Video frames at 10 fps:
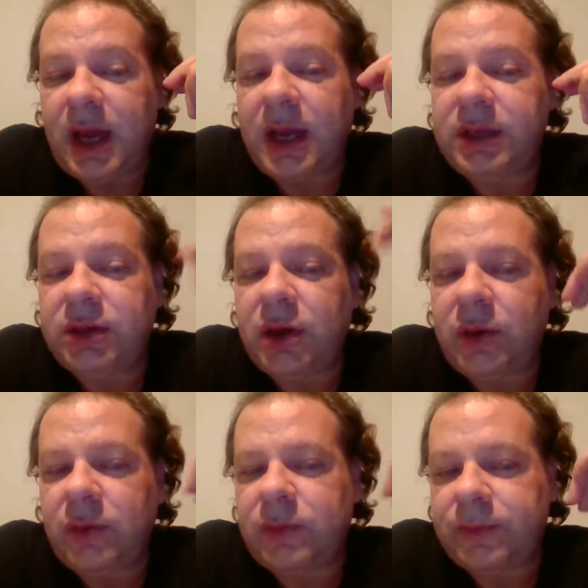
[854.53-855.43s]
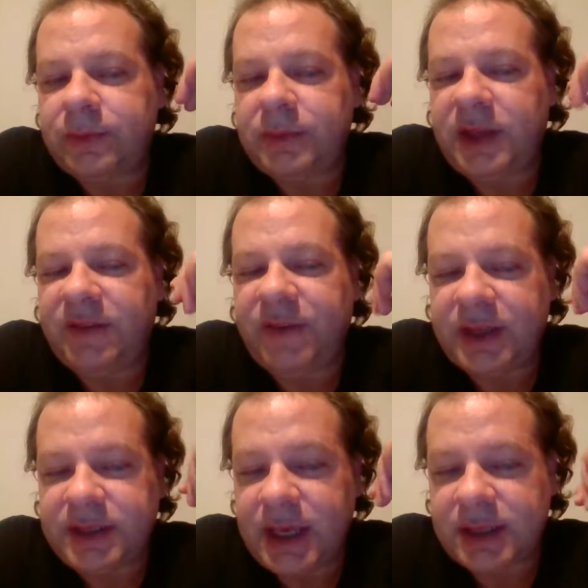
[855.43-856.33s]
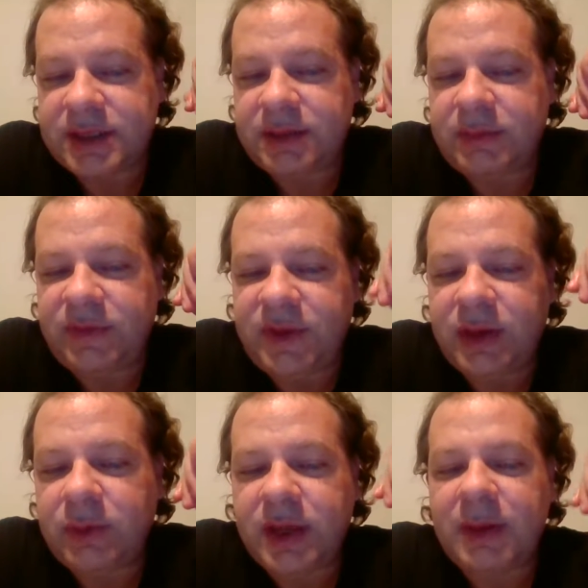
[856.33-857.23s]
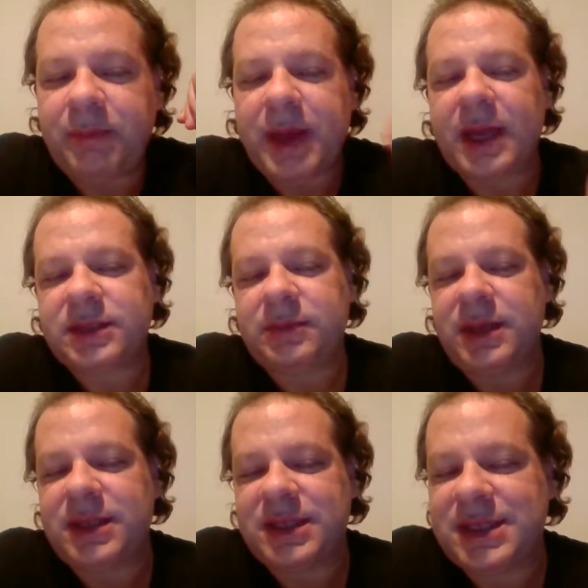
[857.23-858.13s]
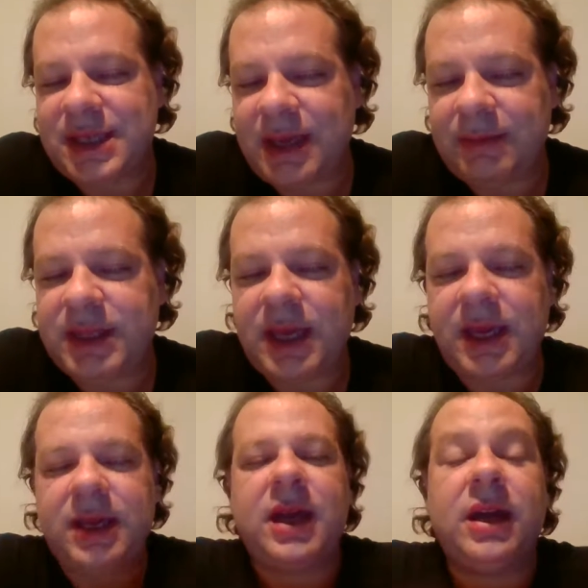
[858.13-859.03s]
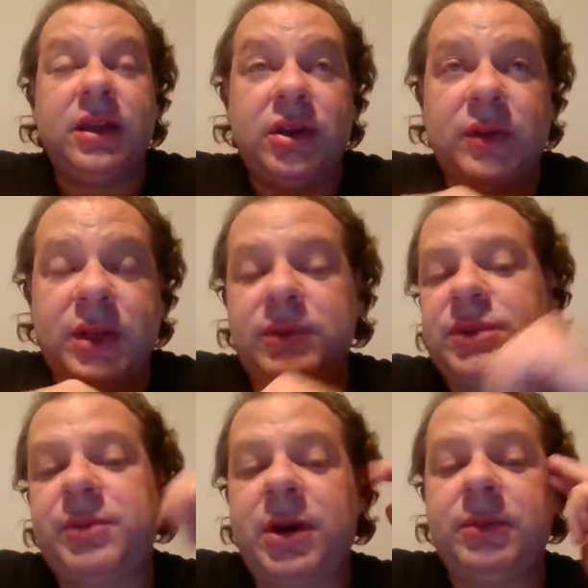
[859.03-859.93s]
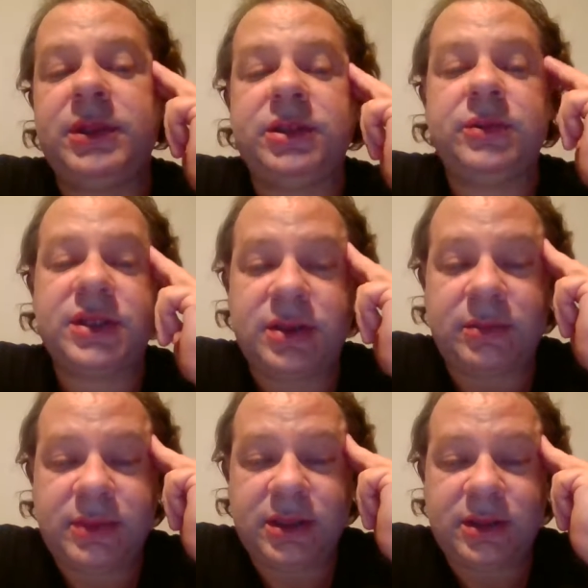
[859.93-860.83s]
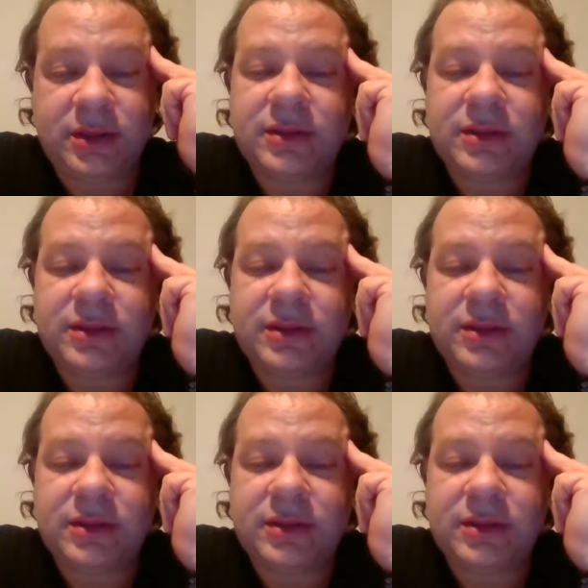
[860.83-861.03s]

I know if I text him, if he don't get back to me the same day, I know he was probably doing something.